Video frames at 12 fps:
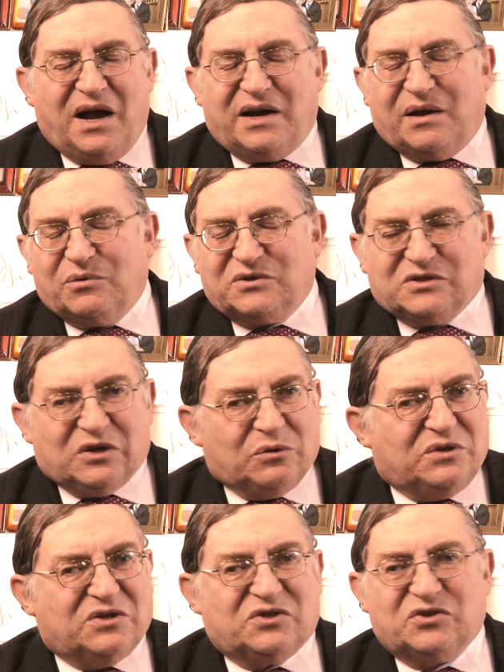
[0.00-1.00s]
And I was
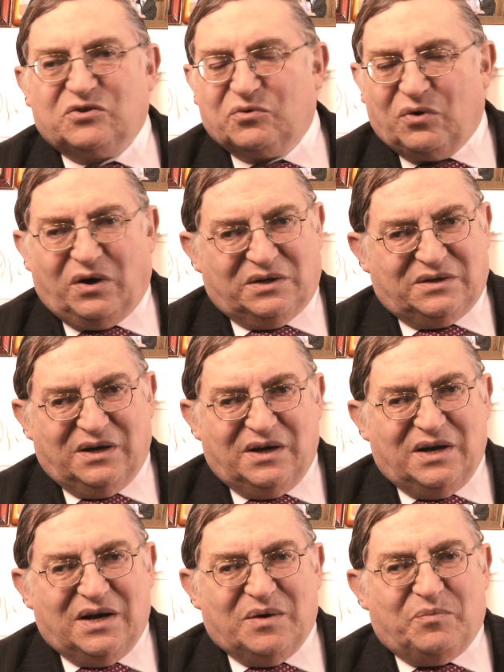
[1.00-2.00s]
so distraught
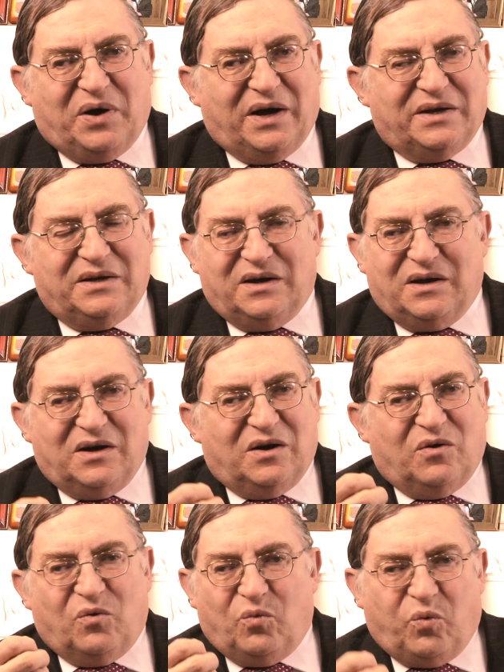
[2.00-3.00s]
by
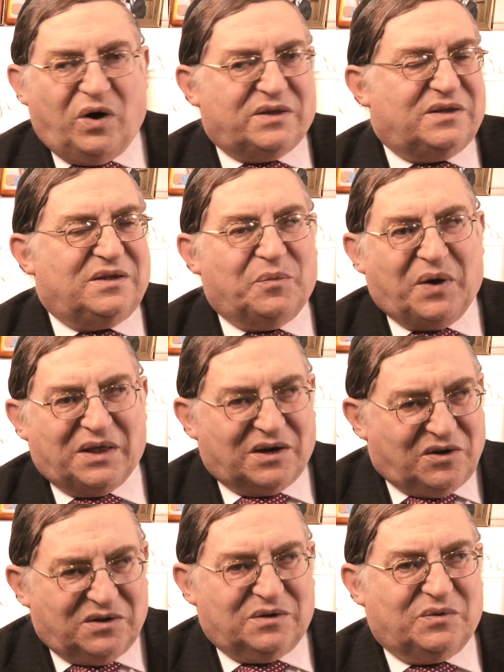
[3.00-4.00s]
what the Baal
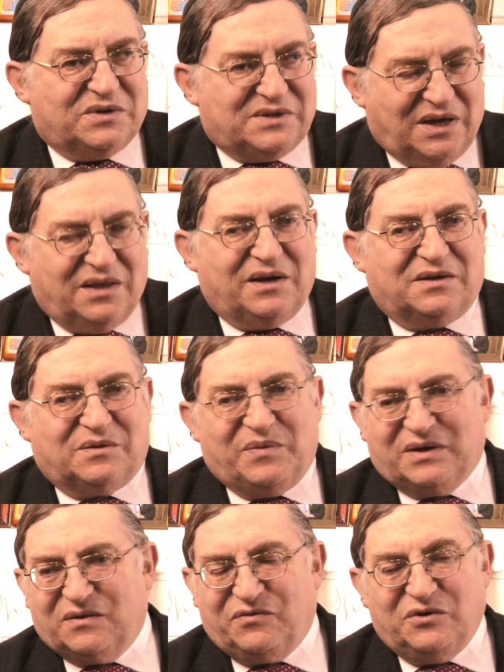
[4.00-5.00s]
HaGoda was telling us
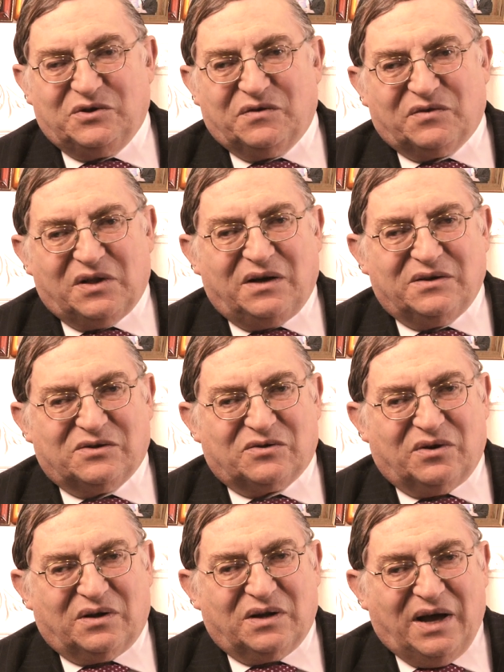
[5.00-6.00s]
about the future of Klal
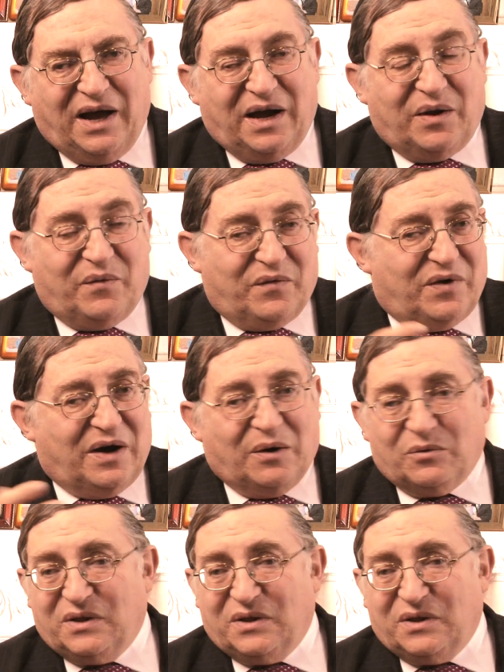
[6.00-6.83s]
Yisrael and our